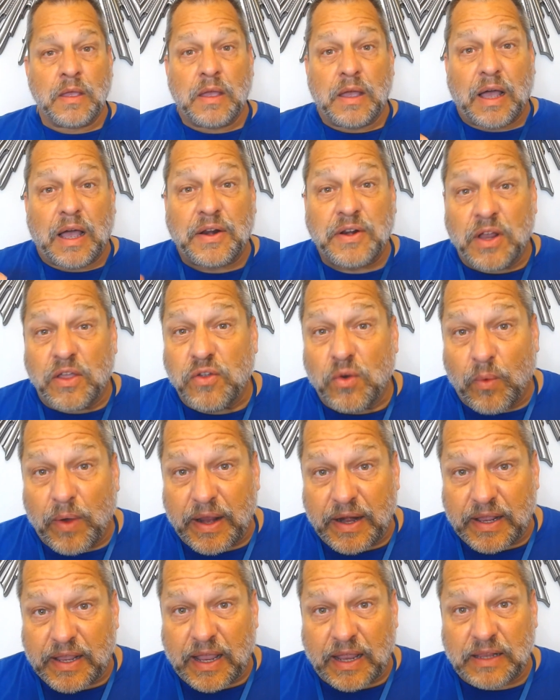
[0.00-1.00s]
Another way
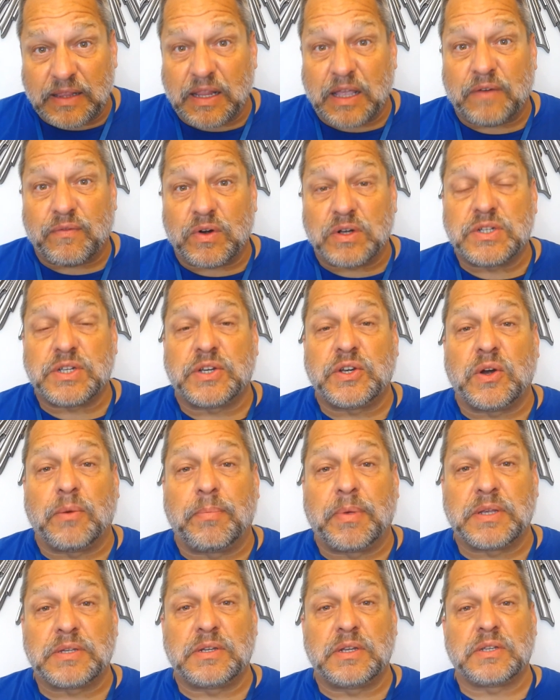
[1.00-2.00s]
to gain leverage in your
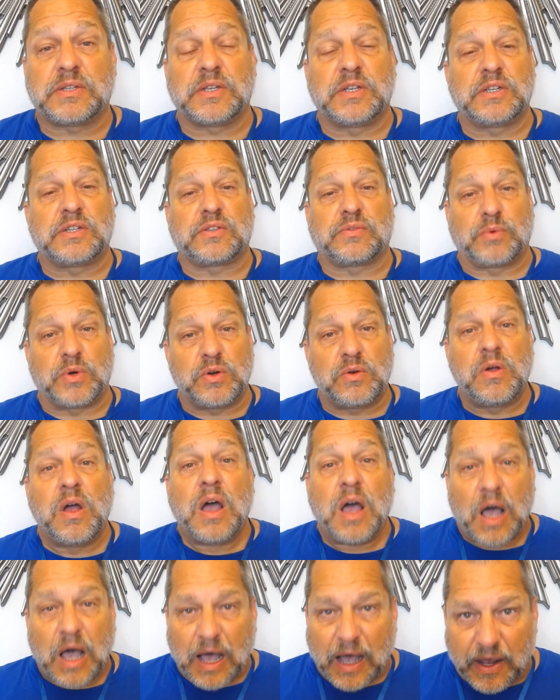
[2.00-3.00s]
business is through
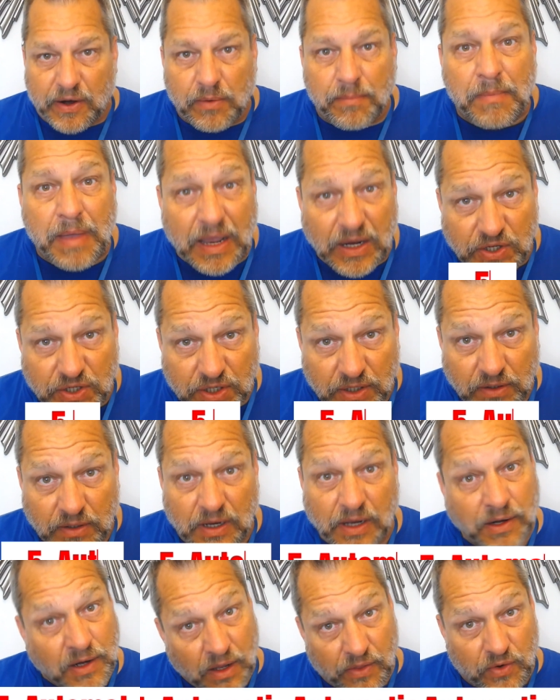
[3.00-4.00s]
automation,
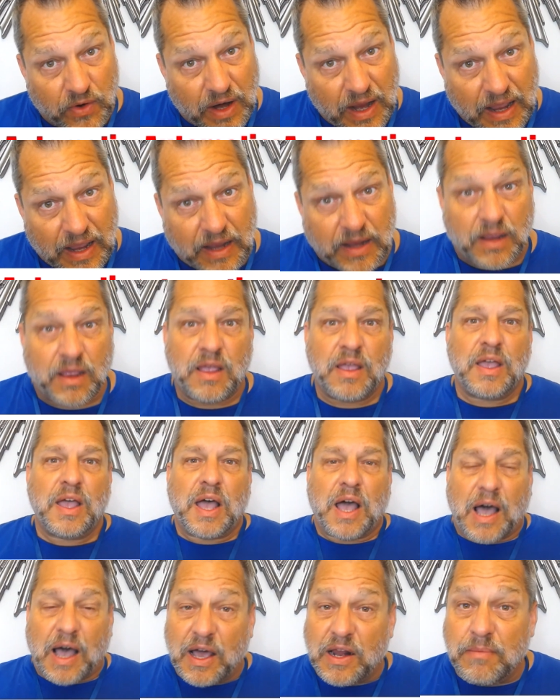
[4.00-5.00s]
another A.
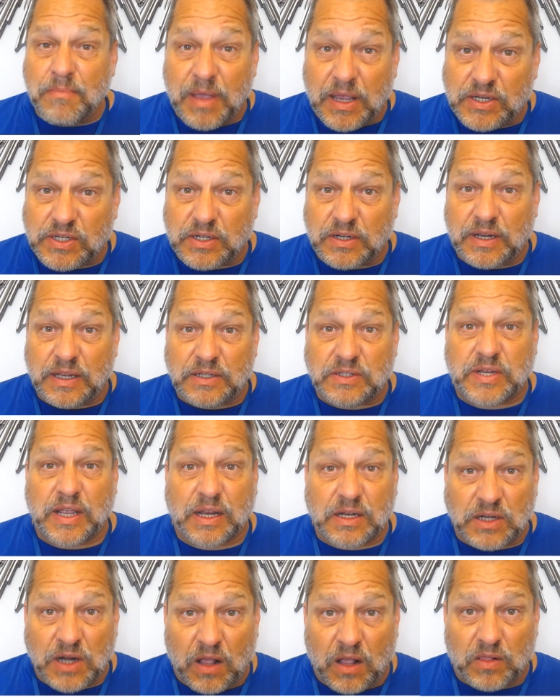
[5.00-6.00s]
Automation and
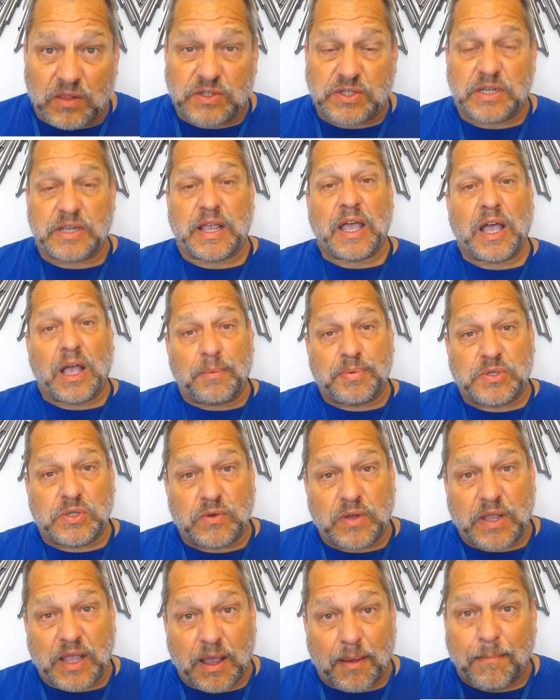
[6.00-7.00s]
technology helps you
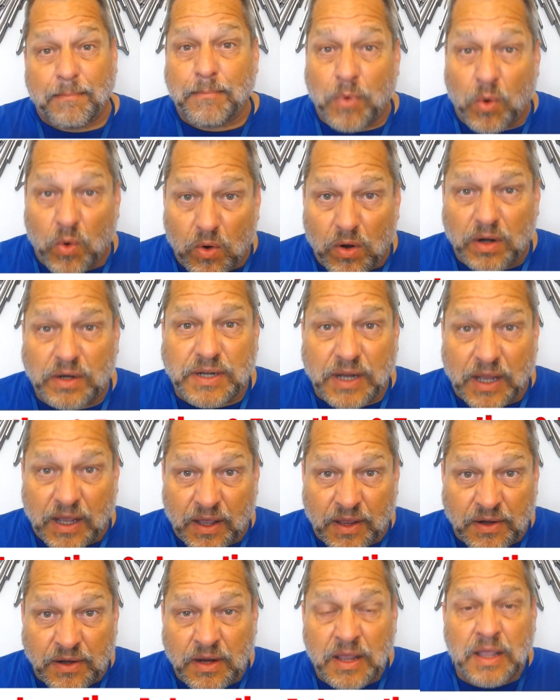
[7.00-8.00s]
get more
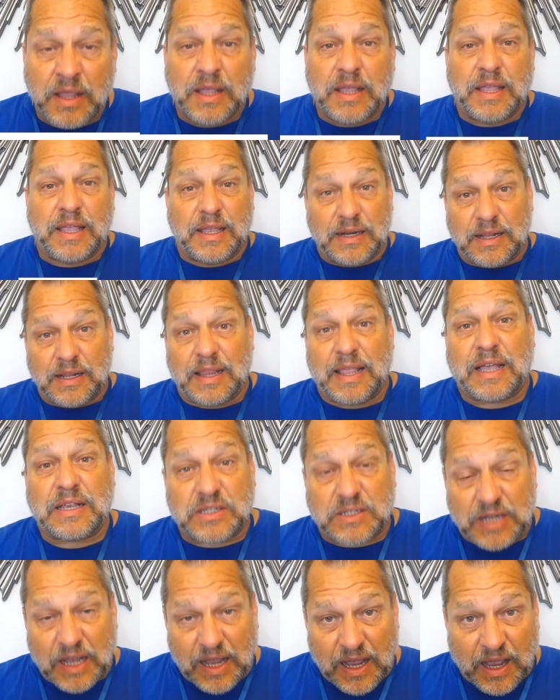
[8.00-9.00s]
done in less
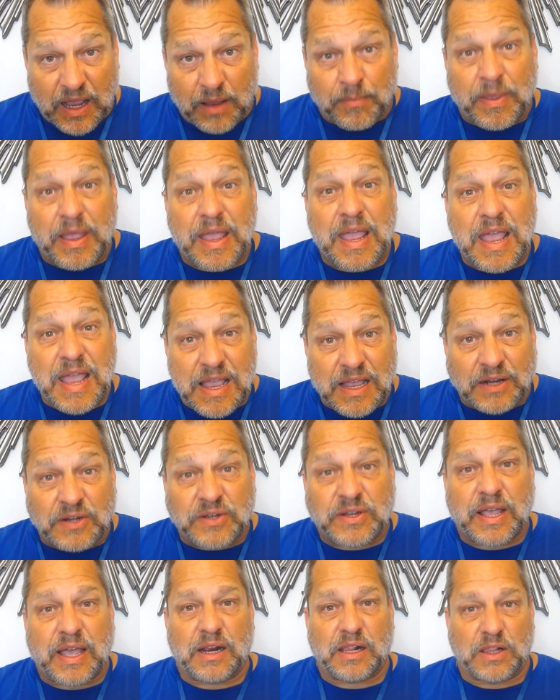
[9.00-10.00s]
time and
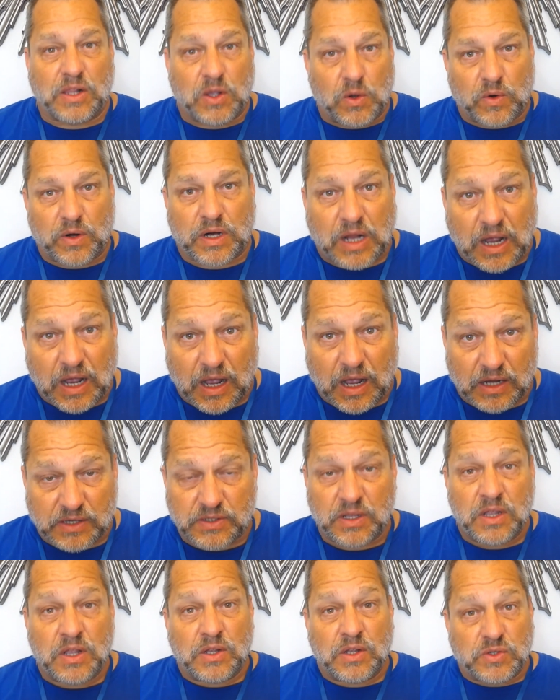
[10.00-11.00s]
at a lower cost.
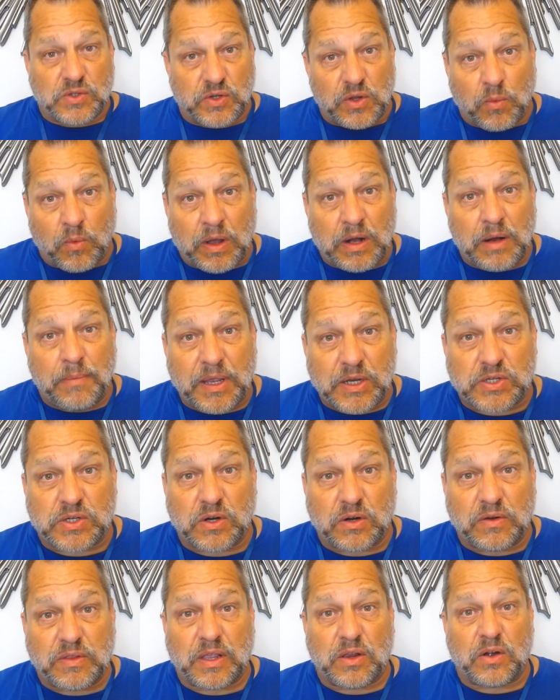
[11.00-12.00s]
So you want to make
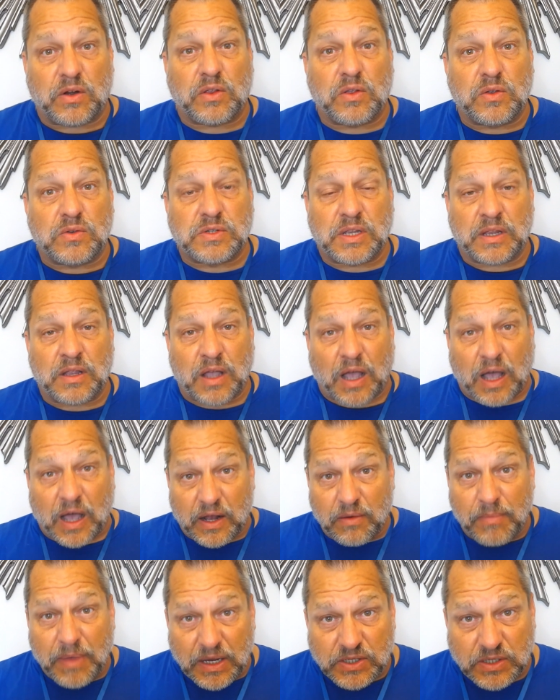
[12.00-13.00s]
sure that you're using
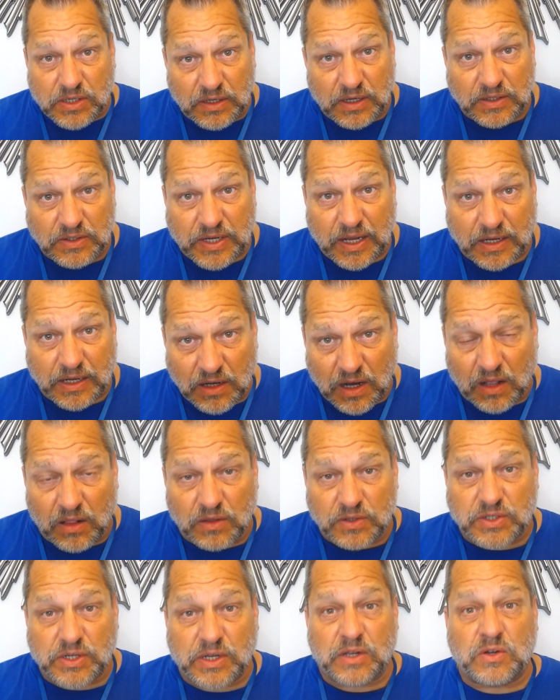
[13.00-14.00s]
automation and
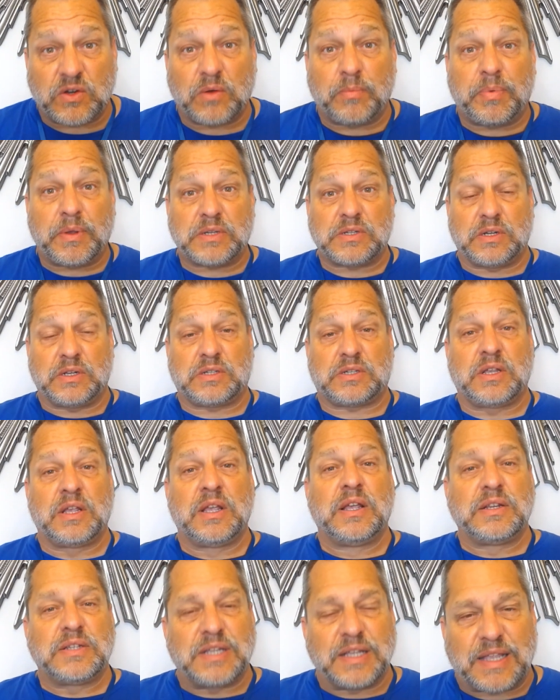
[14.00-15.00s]
technology in your business
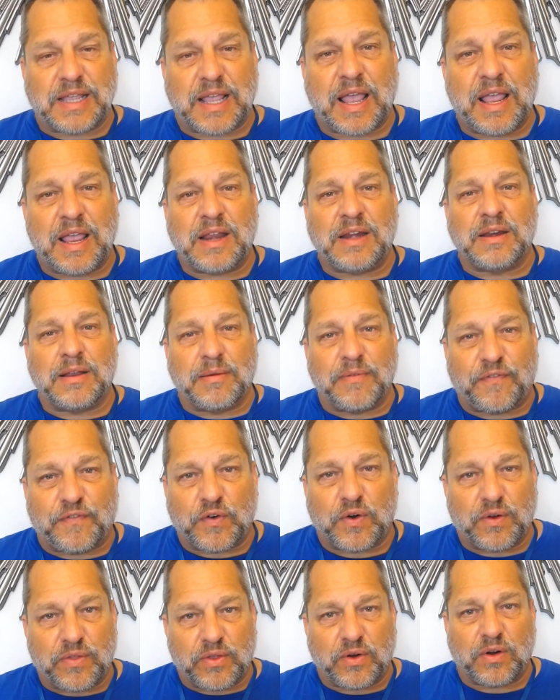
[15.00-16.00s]
to gain
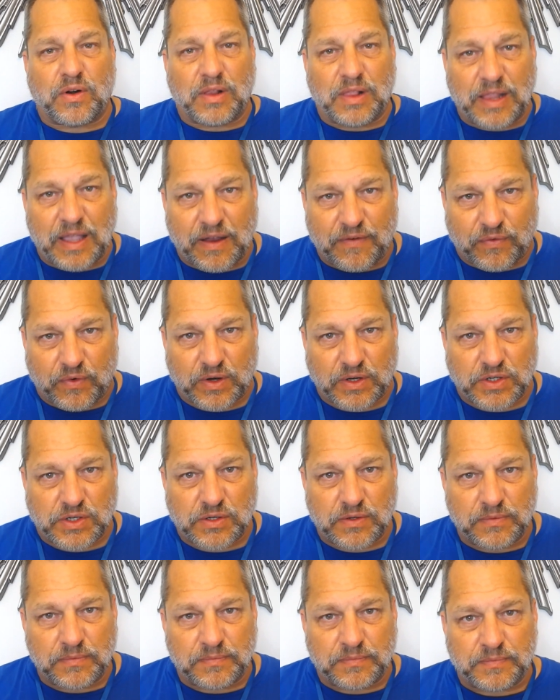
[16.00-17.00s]
further
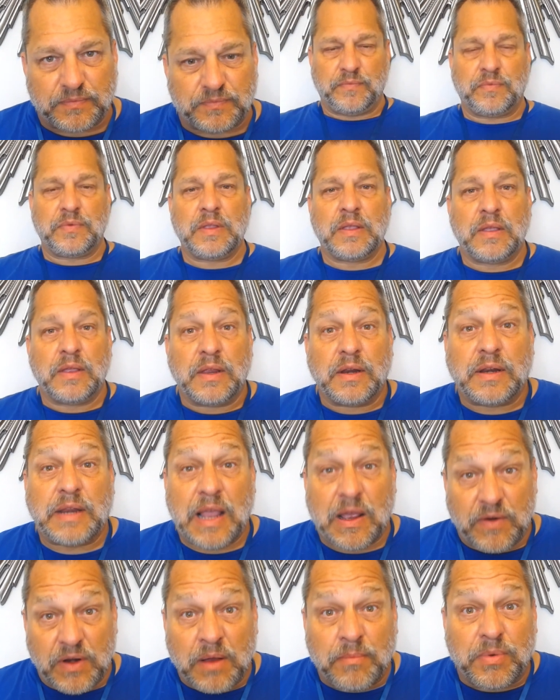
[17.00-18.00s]
leverage.
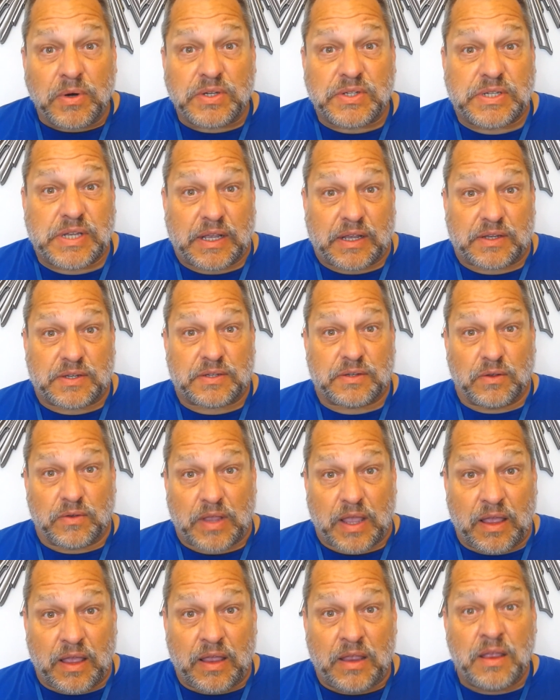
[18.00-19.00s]
Now, number 6,
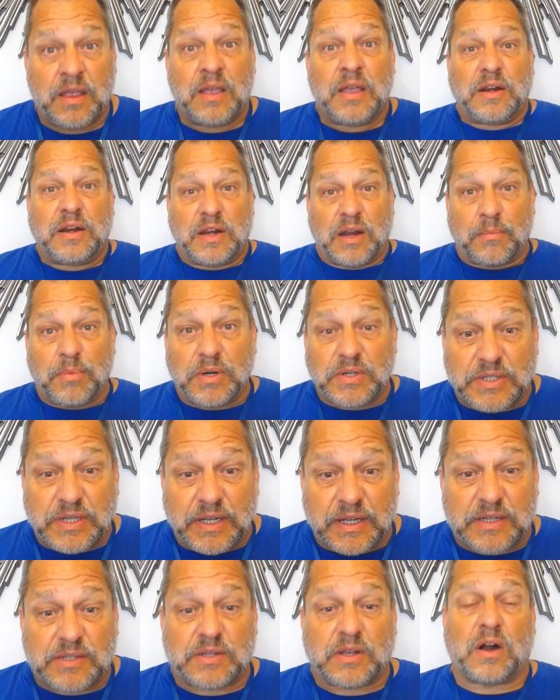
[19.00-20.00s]
okay? Number
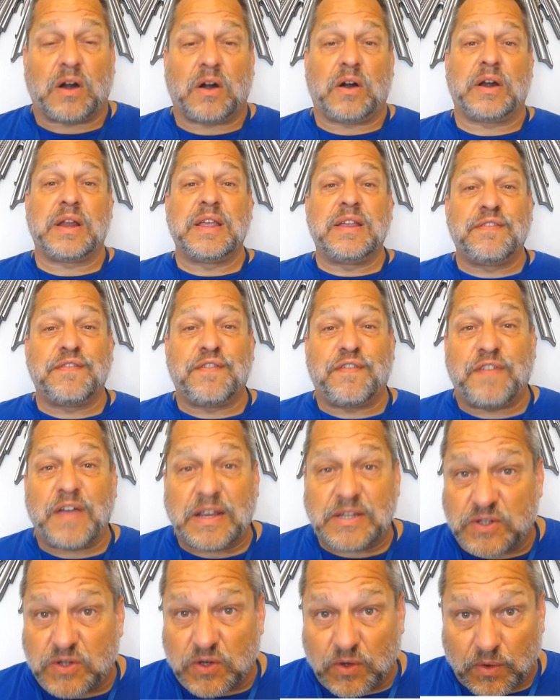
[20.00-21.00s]
6 are
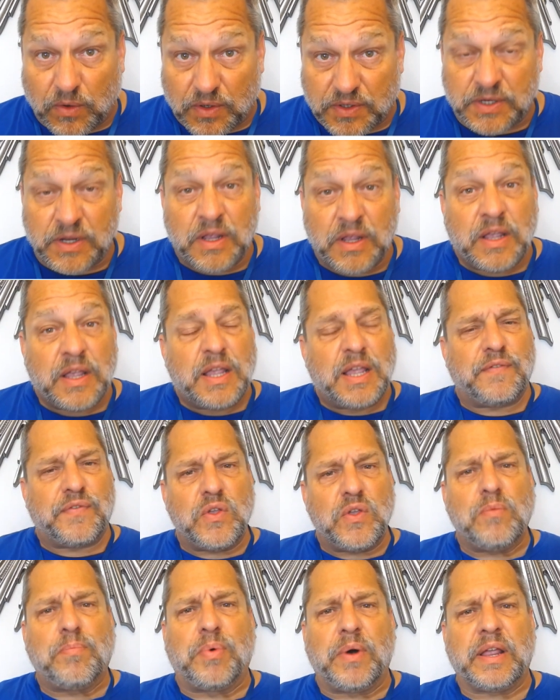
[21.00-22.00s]
investors. If
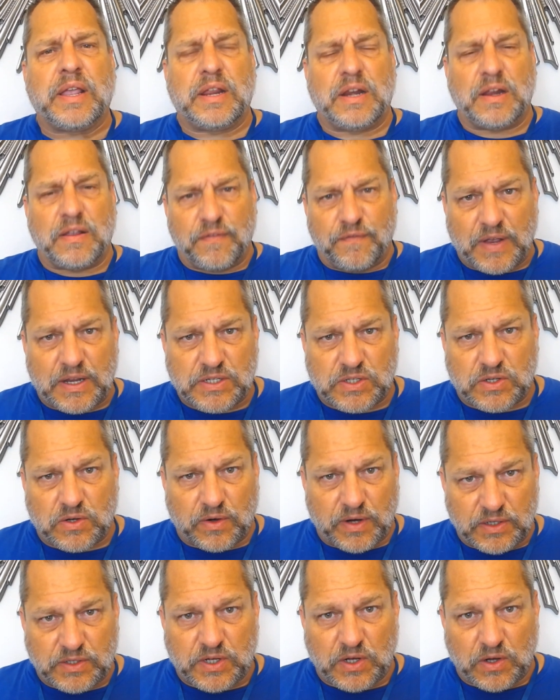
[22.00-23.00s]
you bring an investor
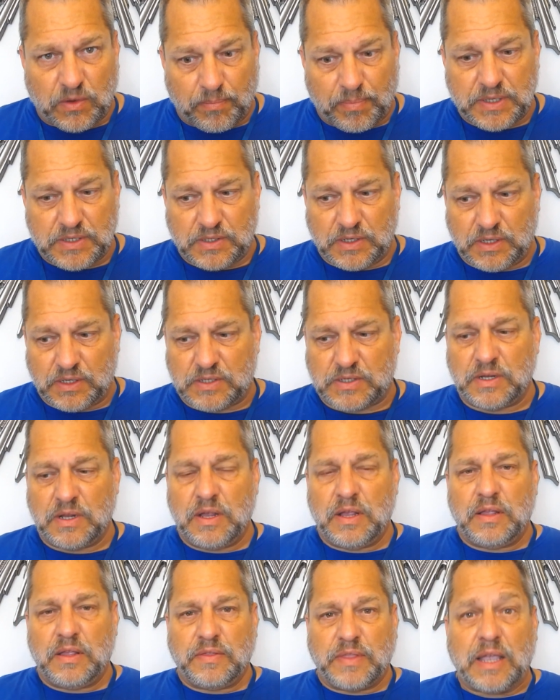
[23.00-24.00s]
into your business,
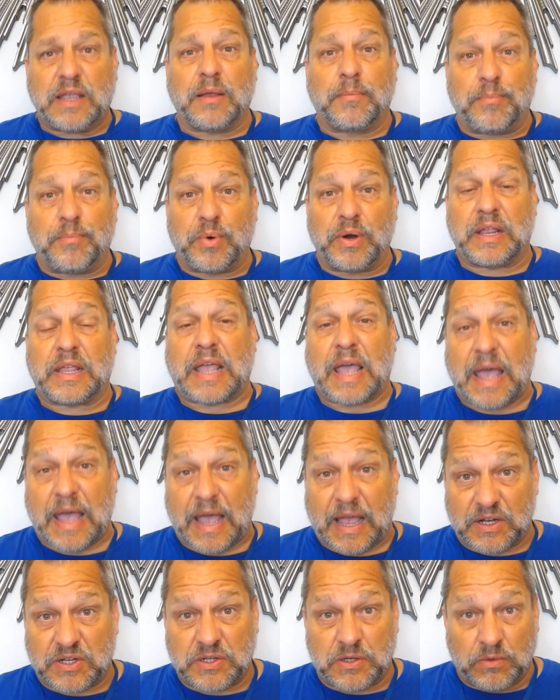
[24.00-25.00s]
they can bring
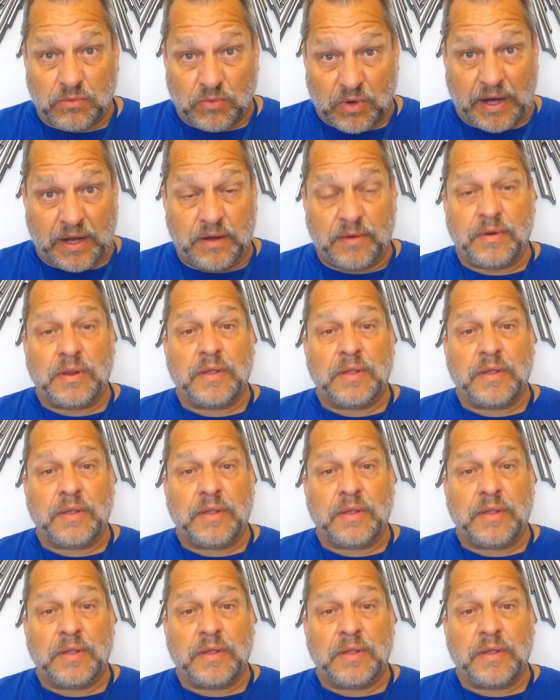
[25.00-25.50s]
cash, right?